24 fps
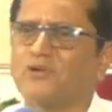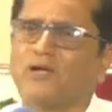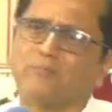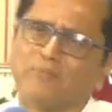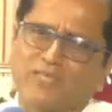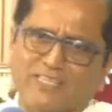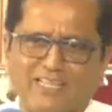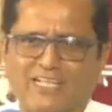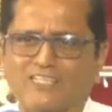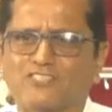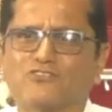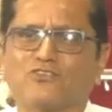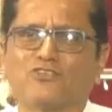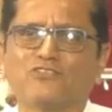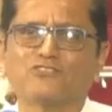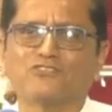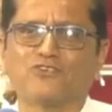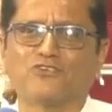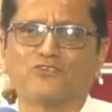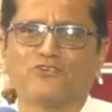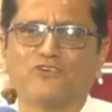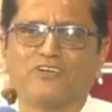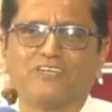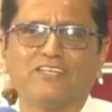Swami, that's
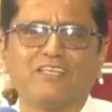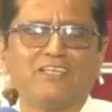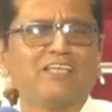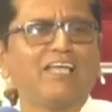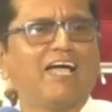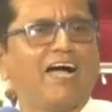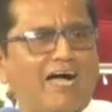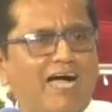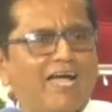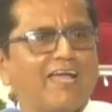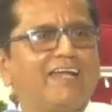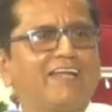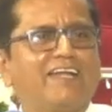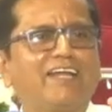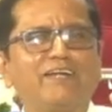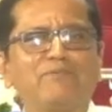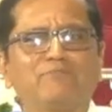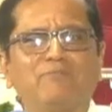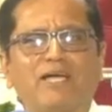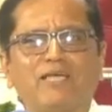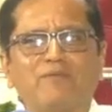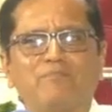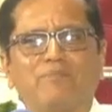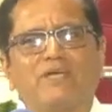also good. I
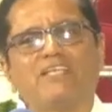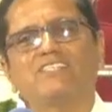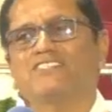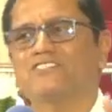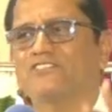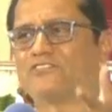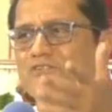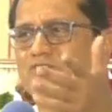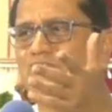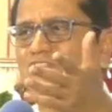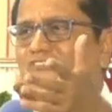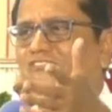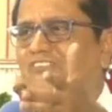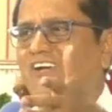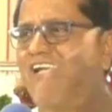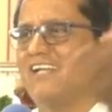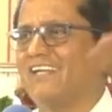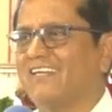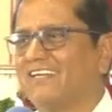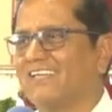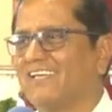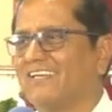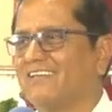did my best. You felt